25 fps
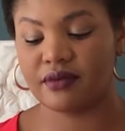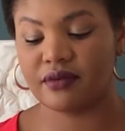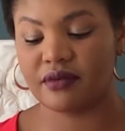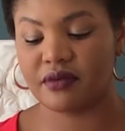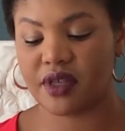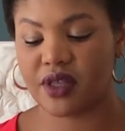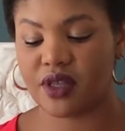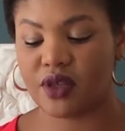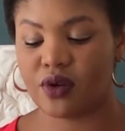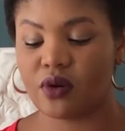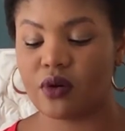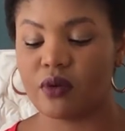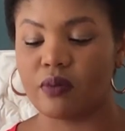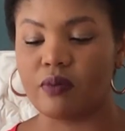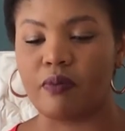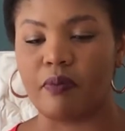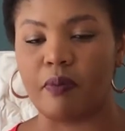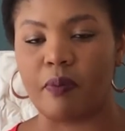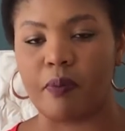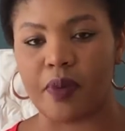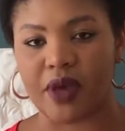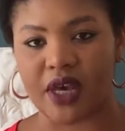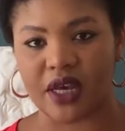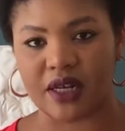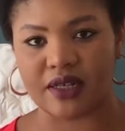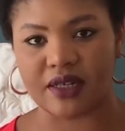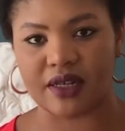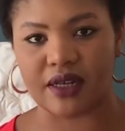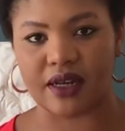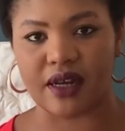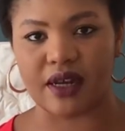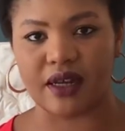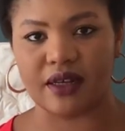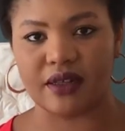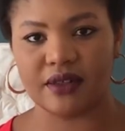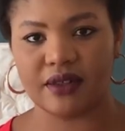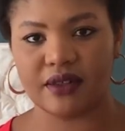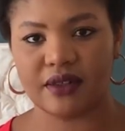with your
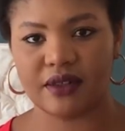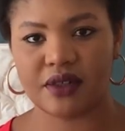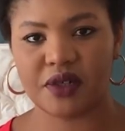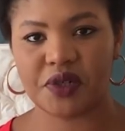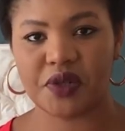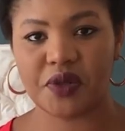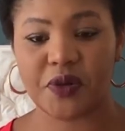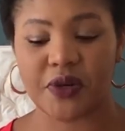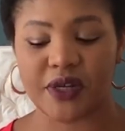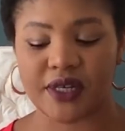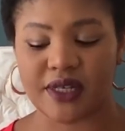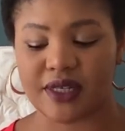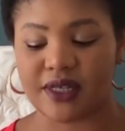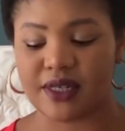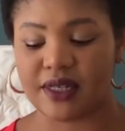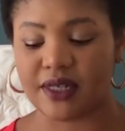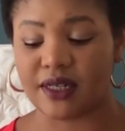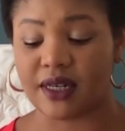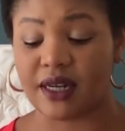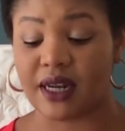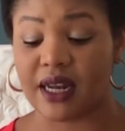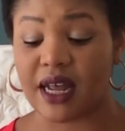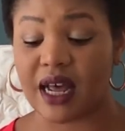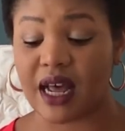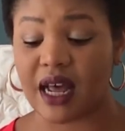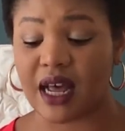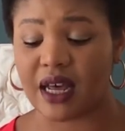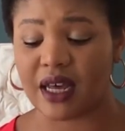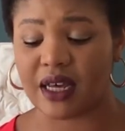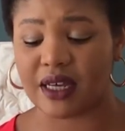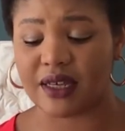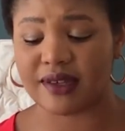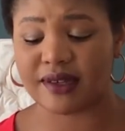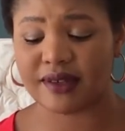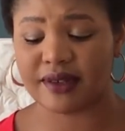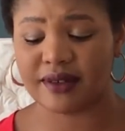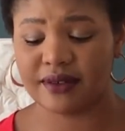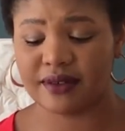bitter, twisted
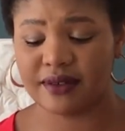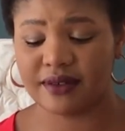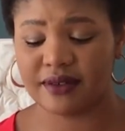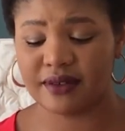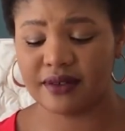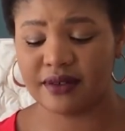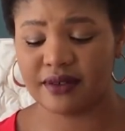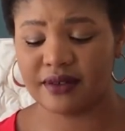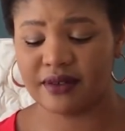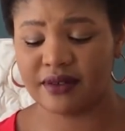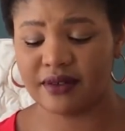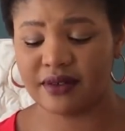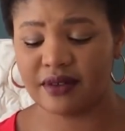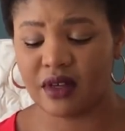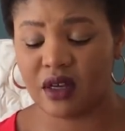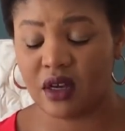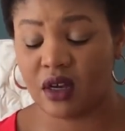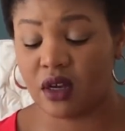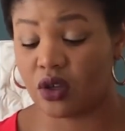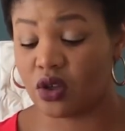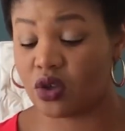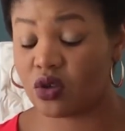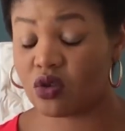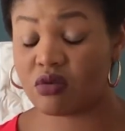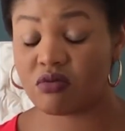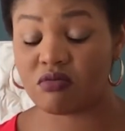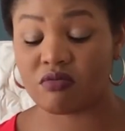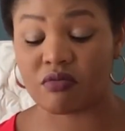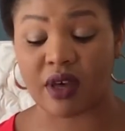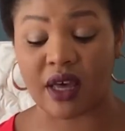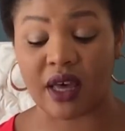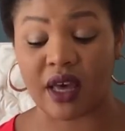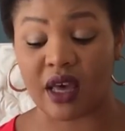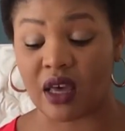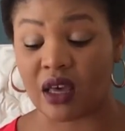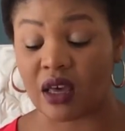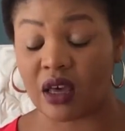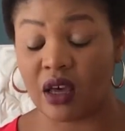lies. You
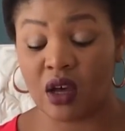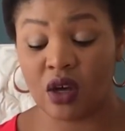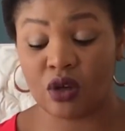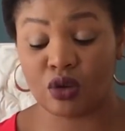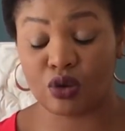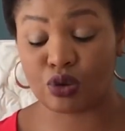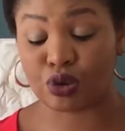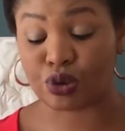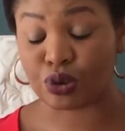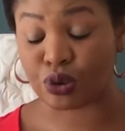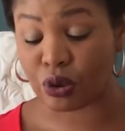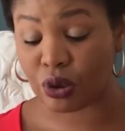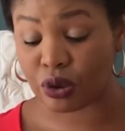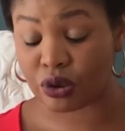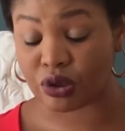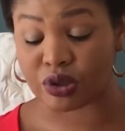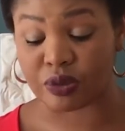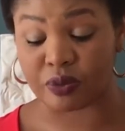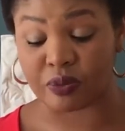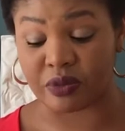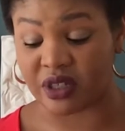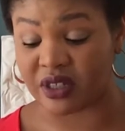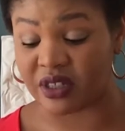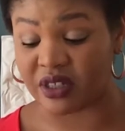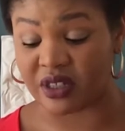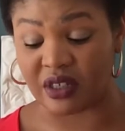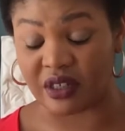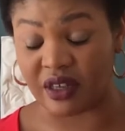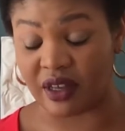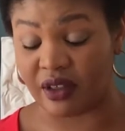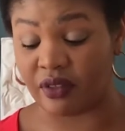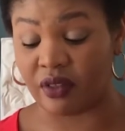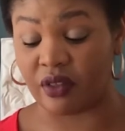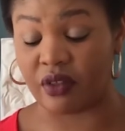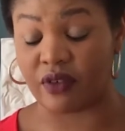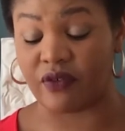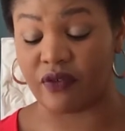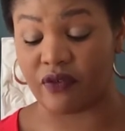may trod me
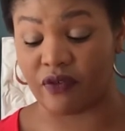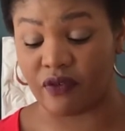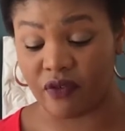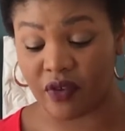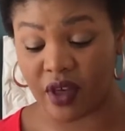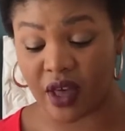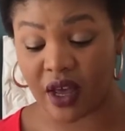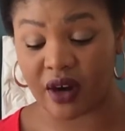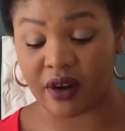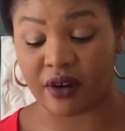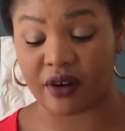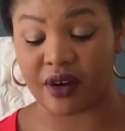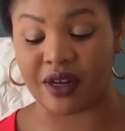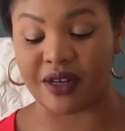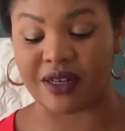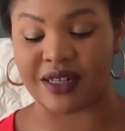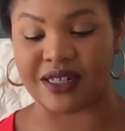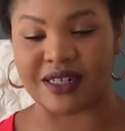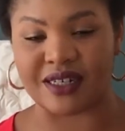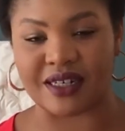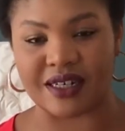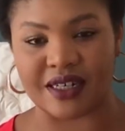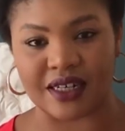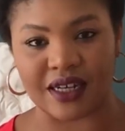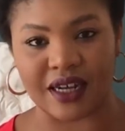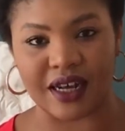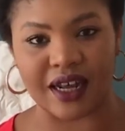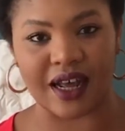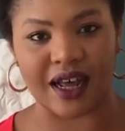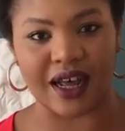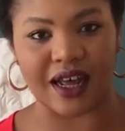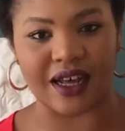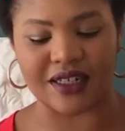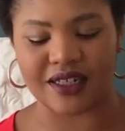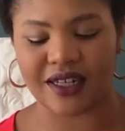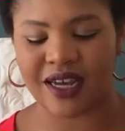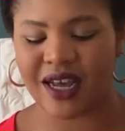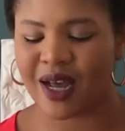in the very
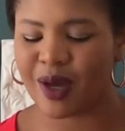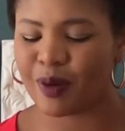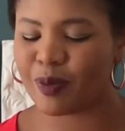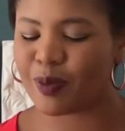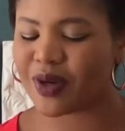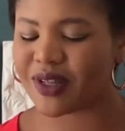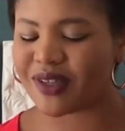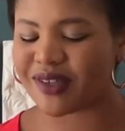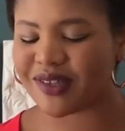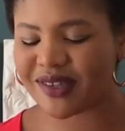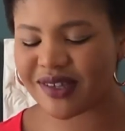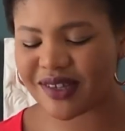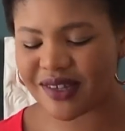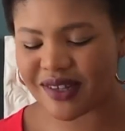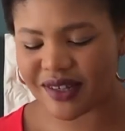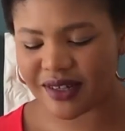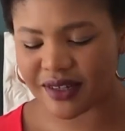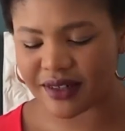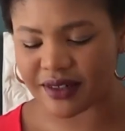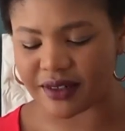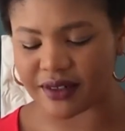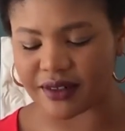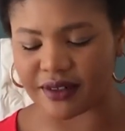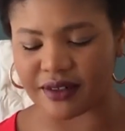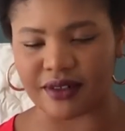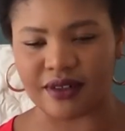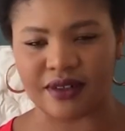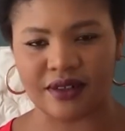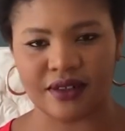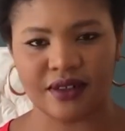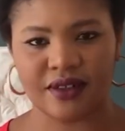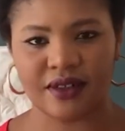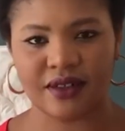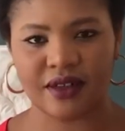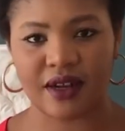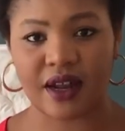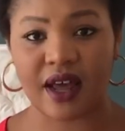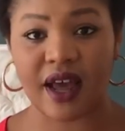dirt, but still,
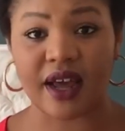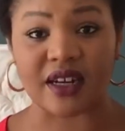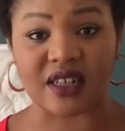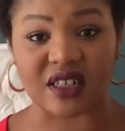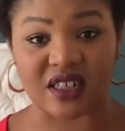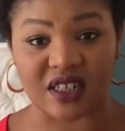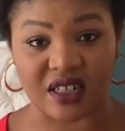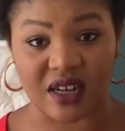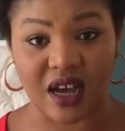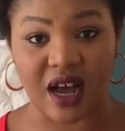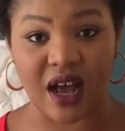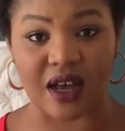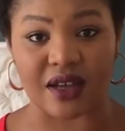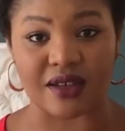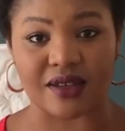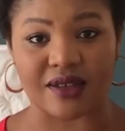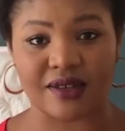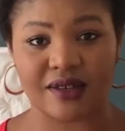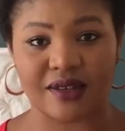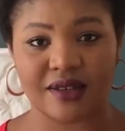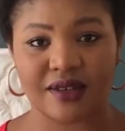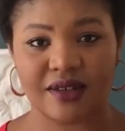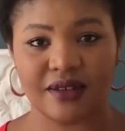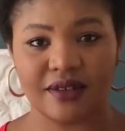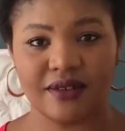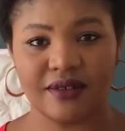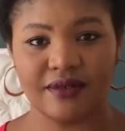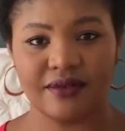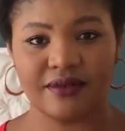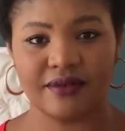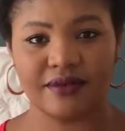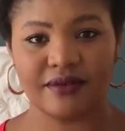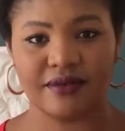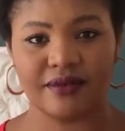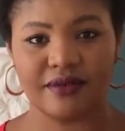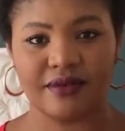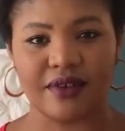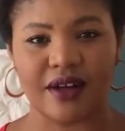like dust,
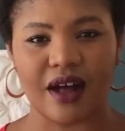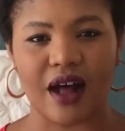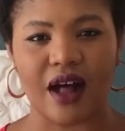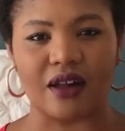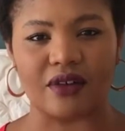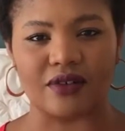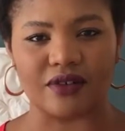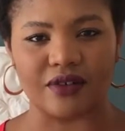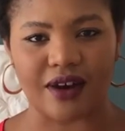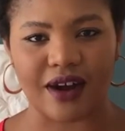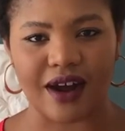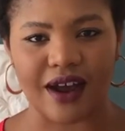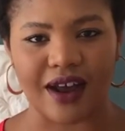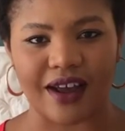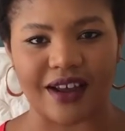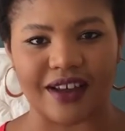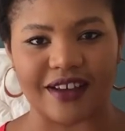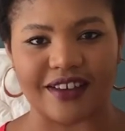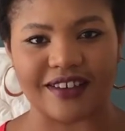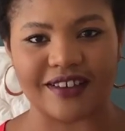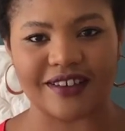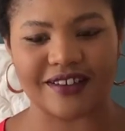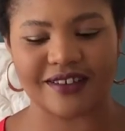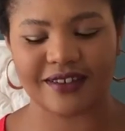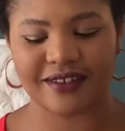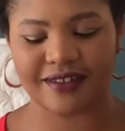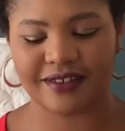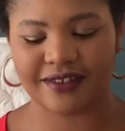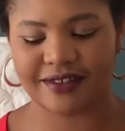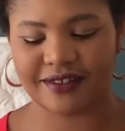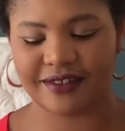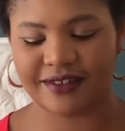I'll rise.